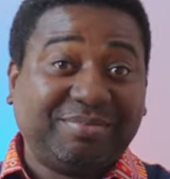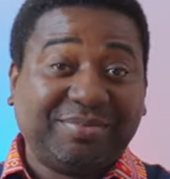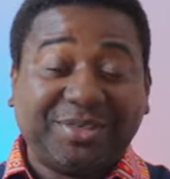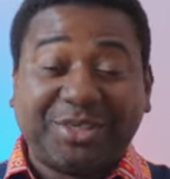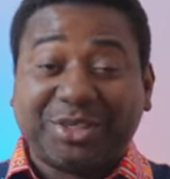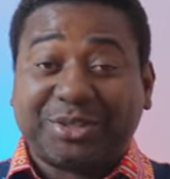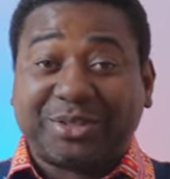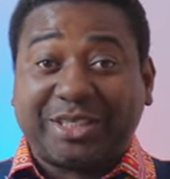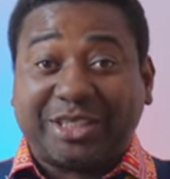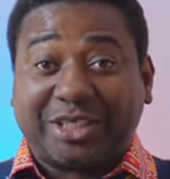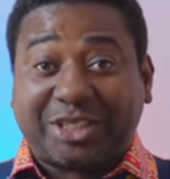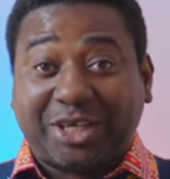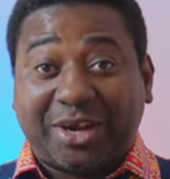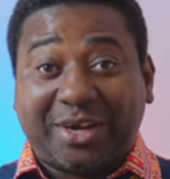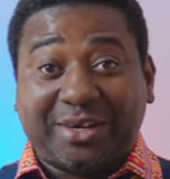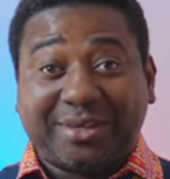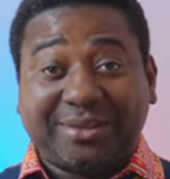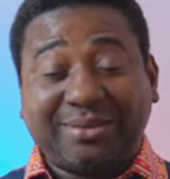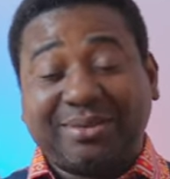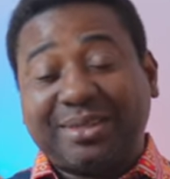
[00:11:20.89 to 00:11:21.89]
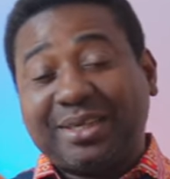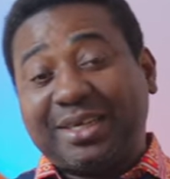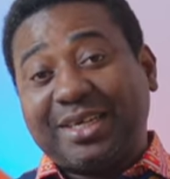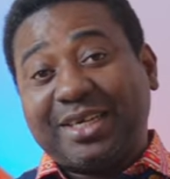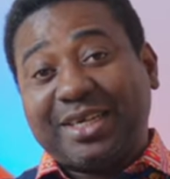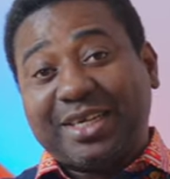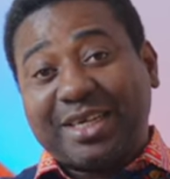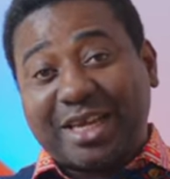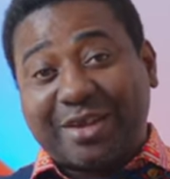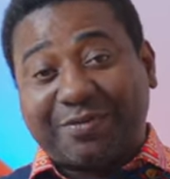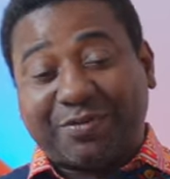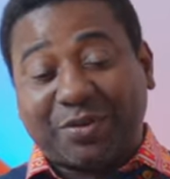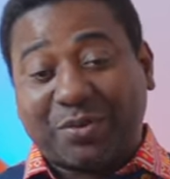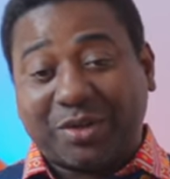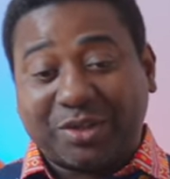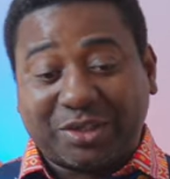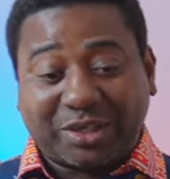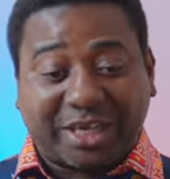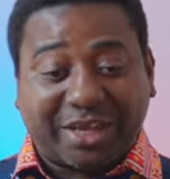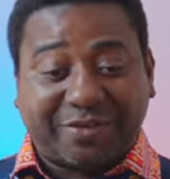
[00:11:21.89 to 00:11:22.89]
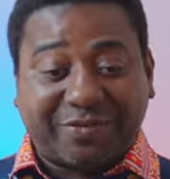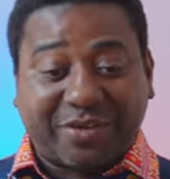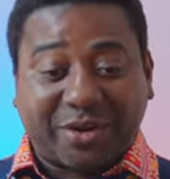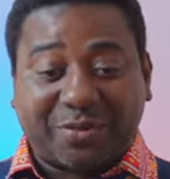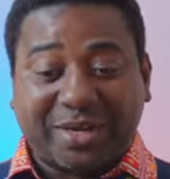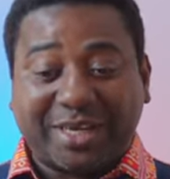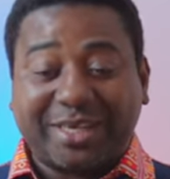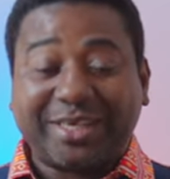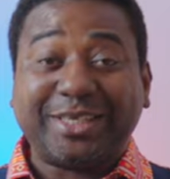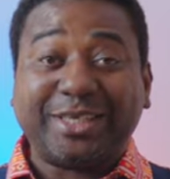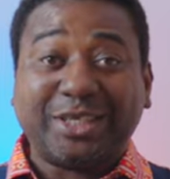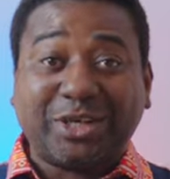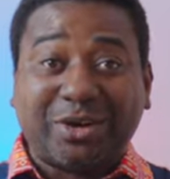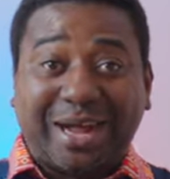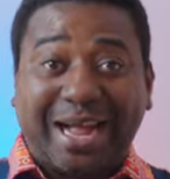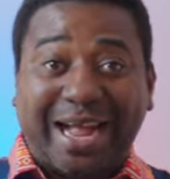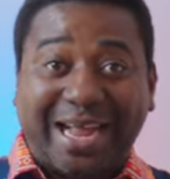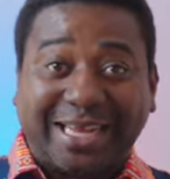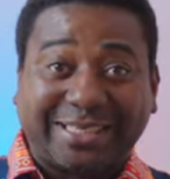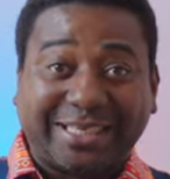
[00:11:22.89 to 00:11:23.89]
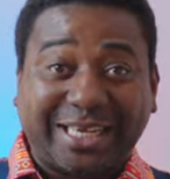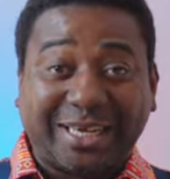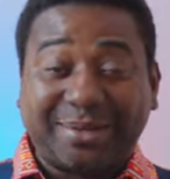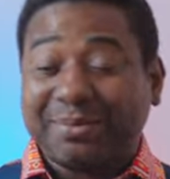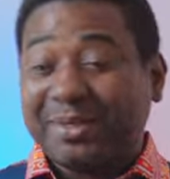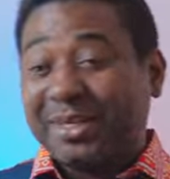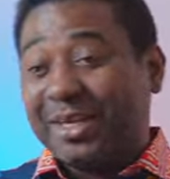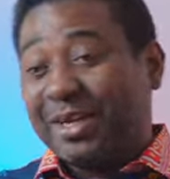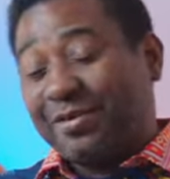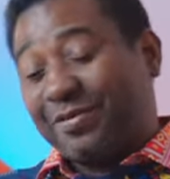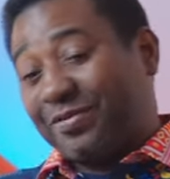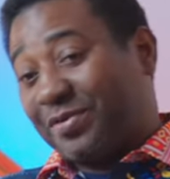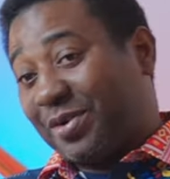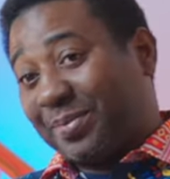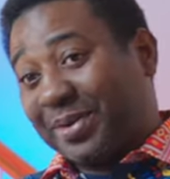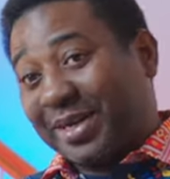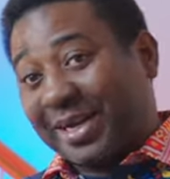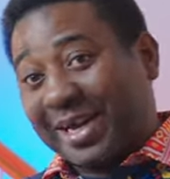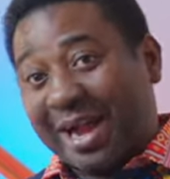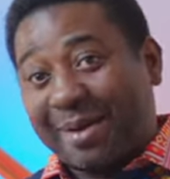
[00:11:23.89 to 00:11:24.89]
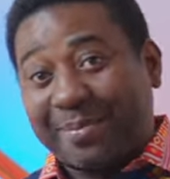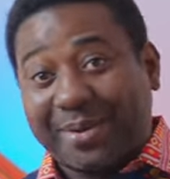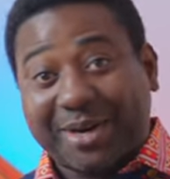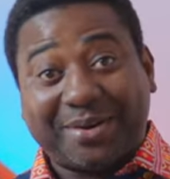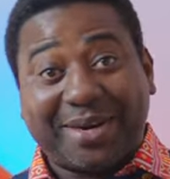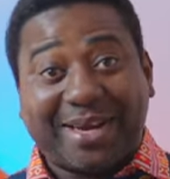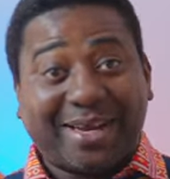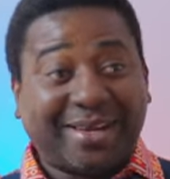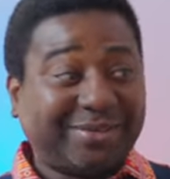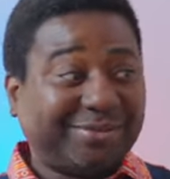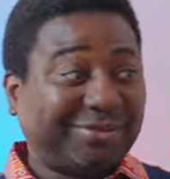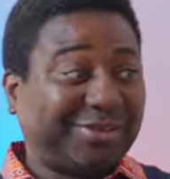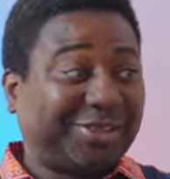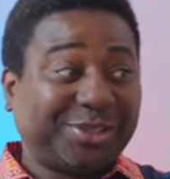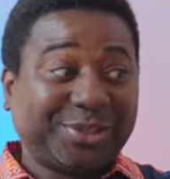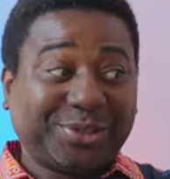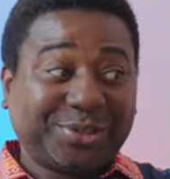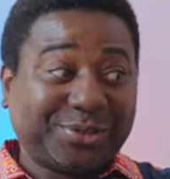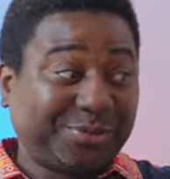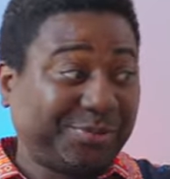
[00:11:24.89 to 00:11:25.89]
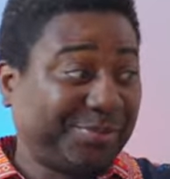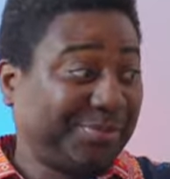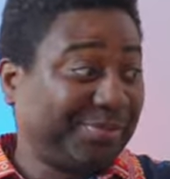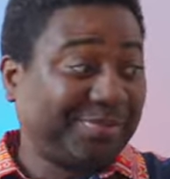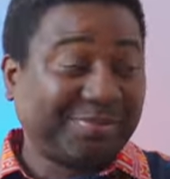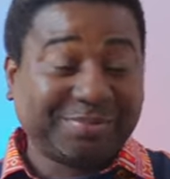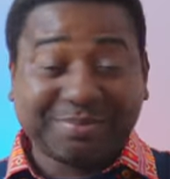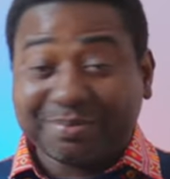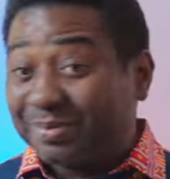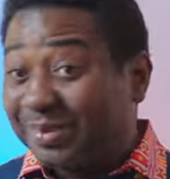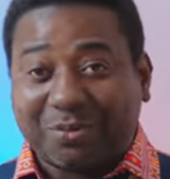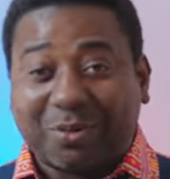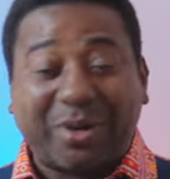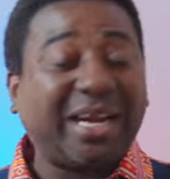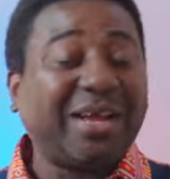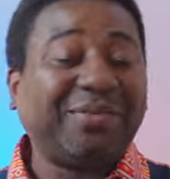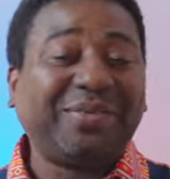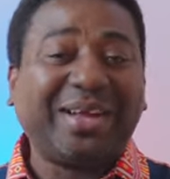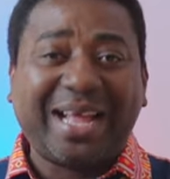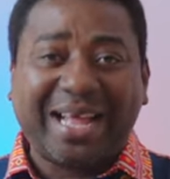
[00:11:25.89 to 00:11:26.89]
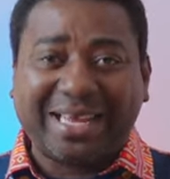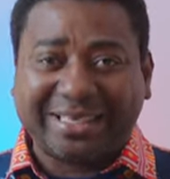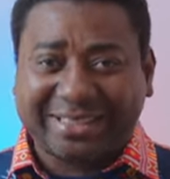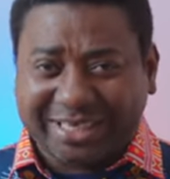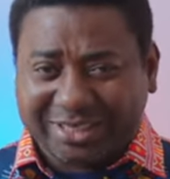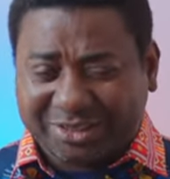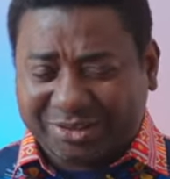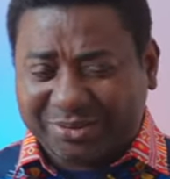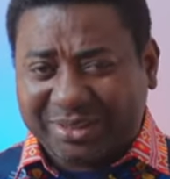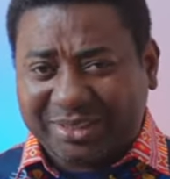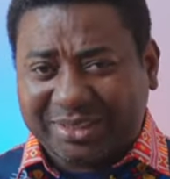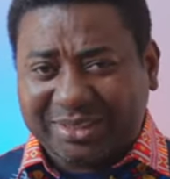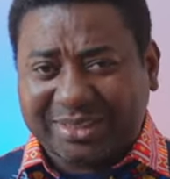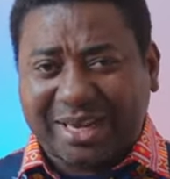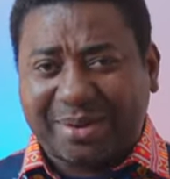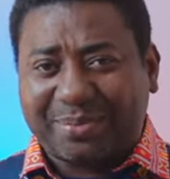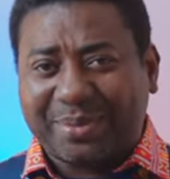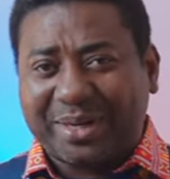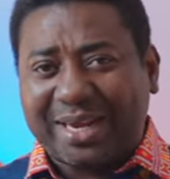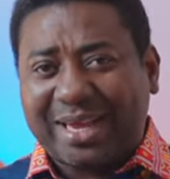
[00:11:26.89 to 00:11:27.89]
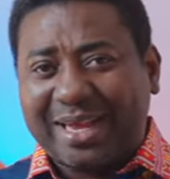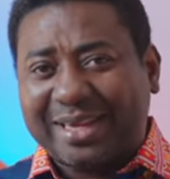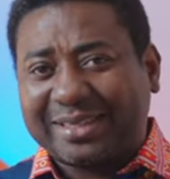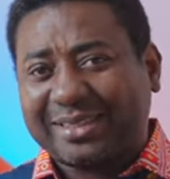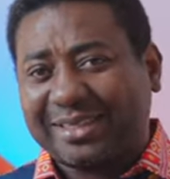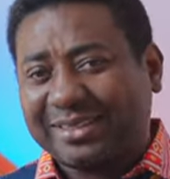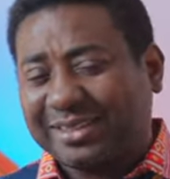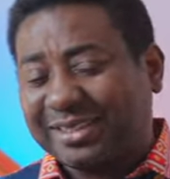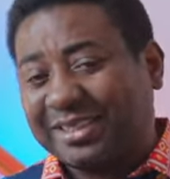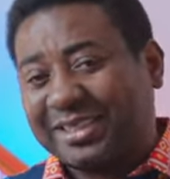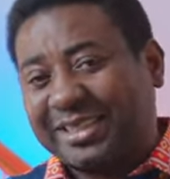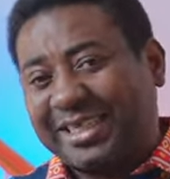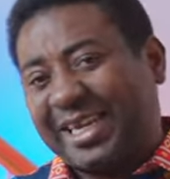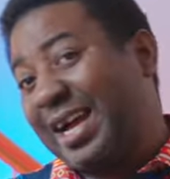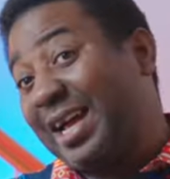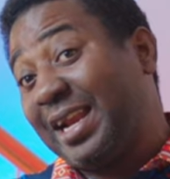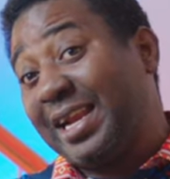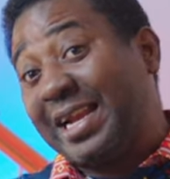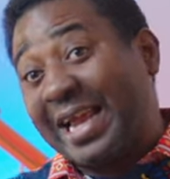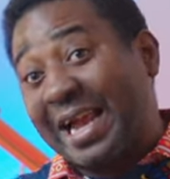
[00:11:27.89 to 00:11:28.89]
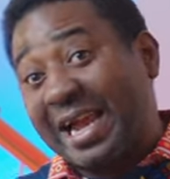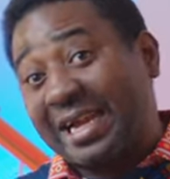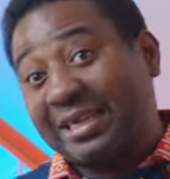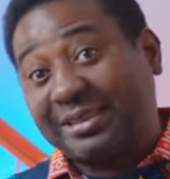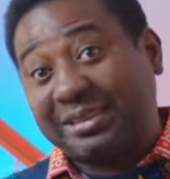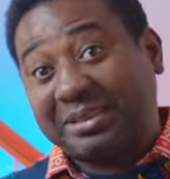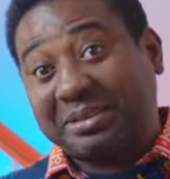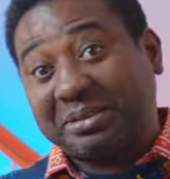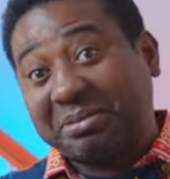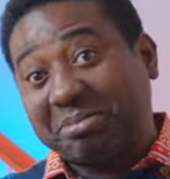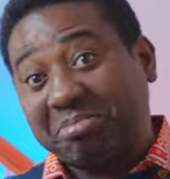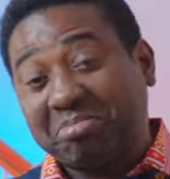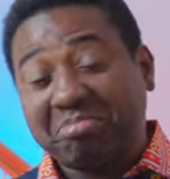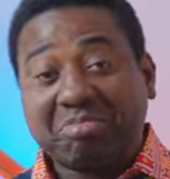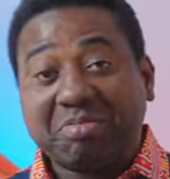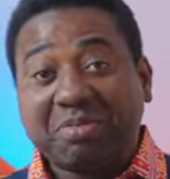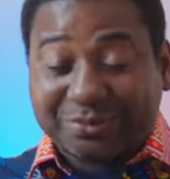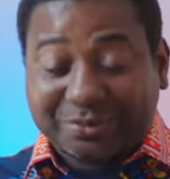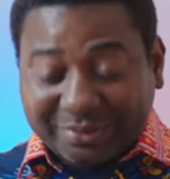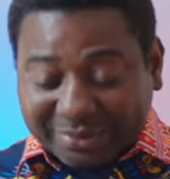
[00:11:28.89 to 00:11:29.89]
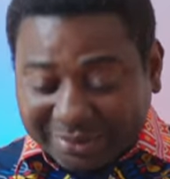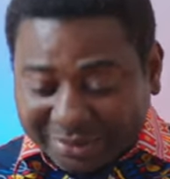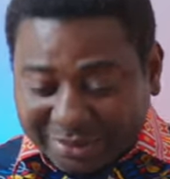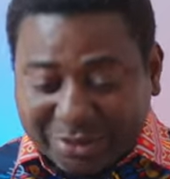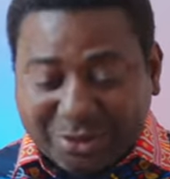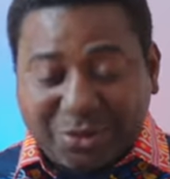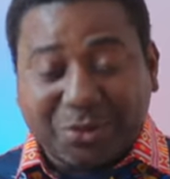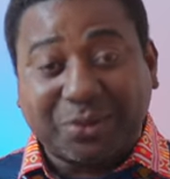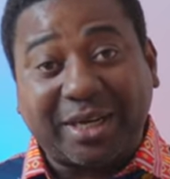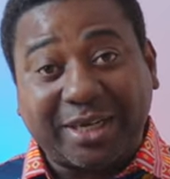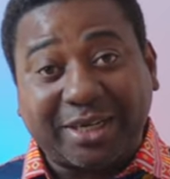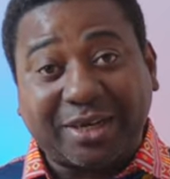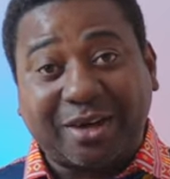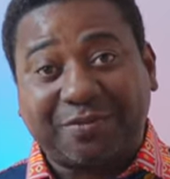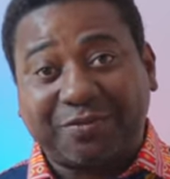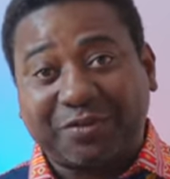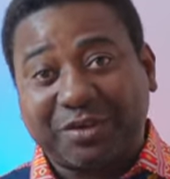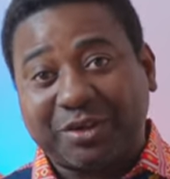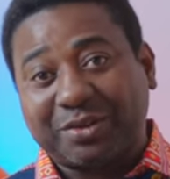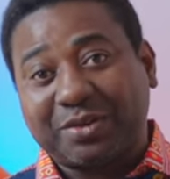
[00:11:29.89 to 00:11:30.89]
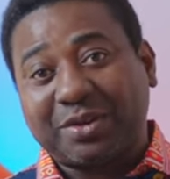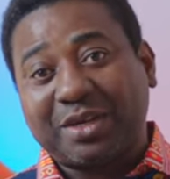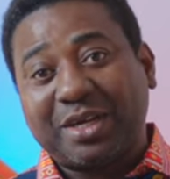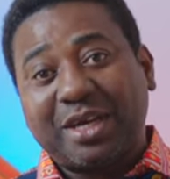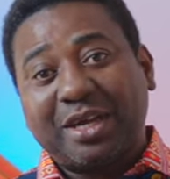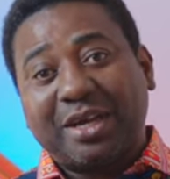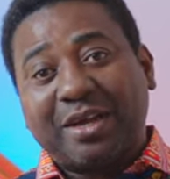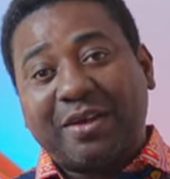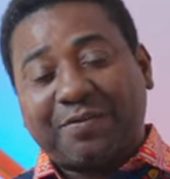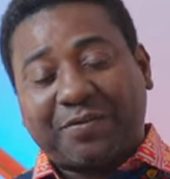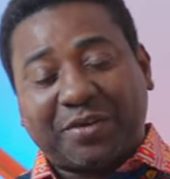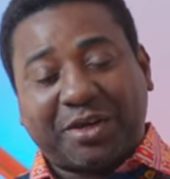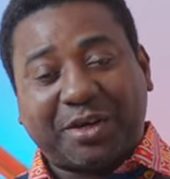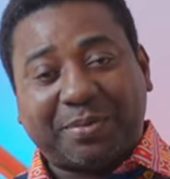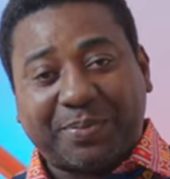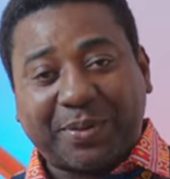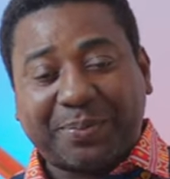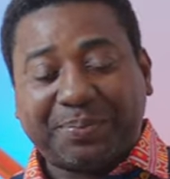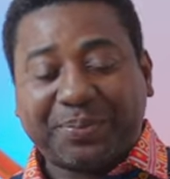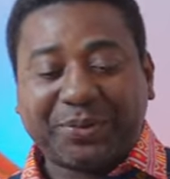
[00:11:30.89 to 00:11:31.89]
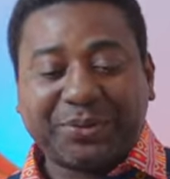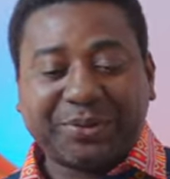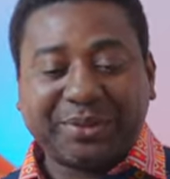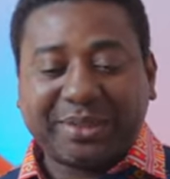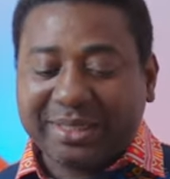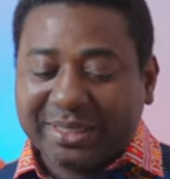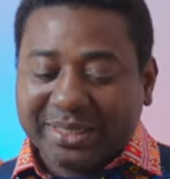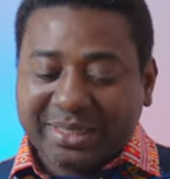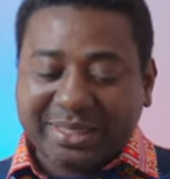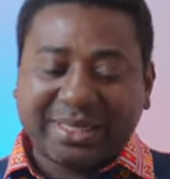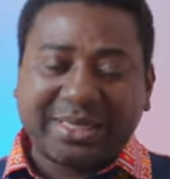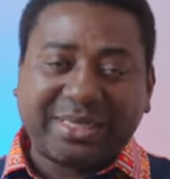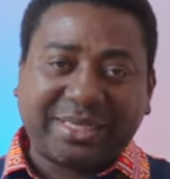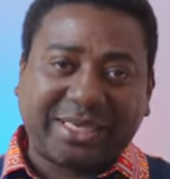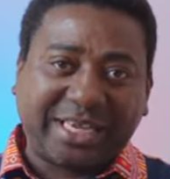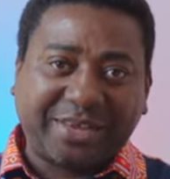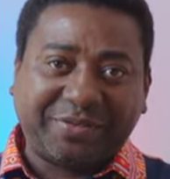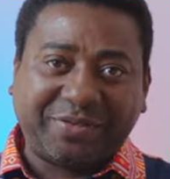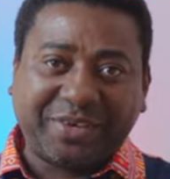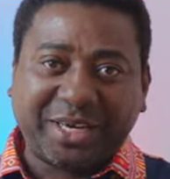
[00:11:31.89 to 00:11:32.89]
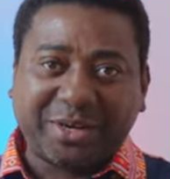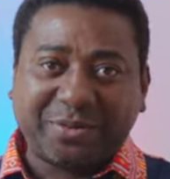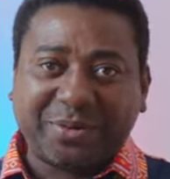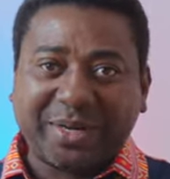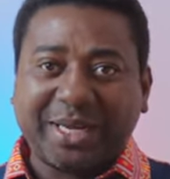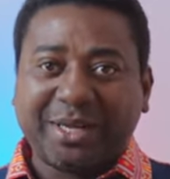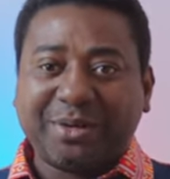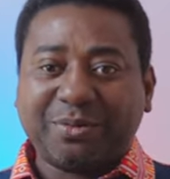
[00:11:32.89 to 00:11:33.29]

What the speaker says: You can join if you want to give away your item, from a camera to whatever accessories, camera accessories, gear, lens, good enough for the people. Give it away.